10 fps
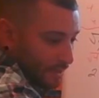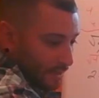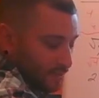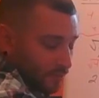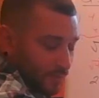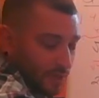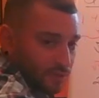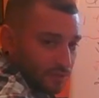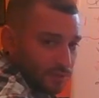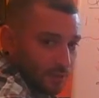that. So make
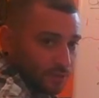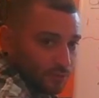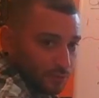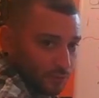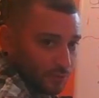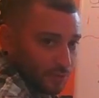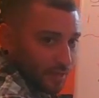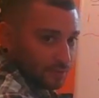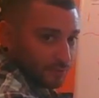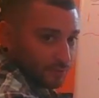sure that you're
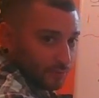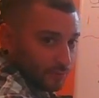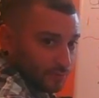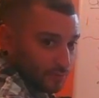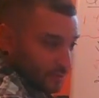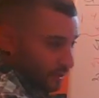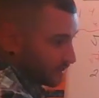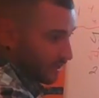utilizing your tools just